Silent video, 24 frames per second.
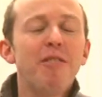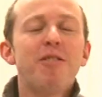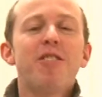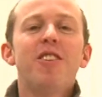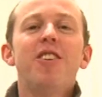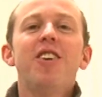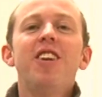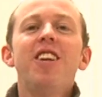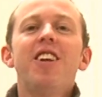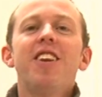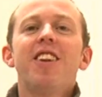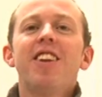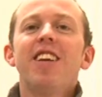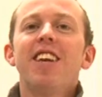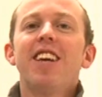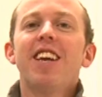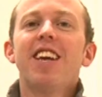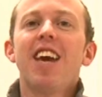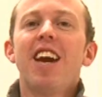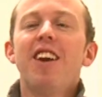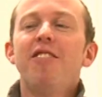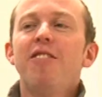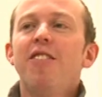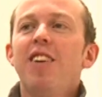Absolutely, you think
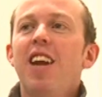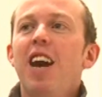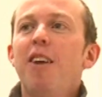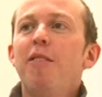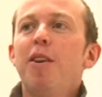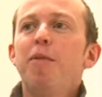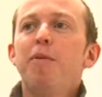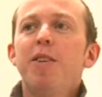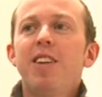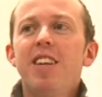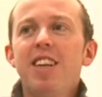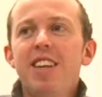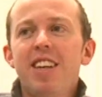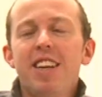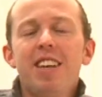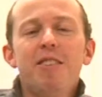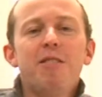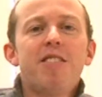it came from that way, but didn't it?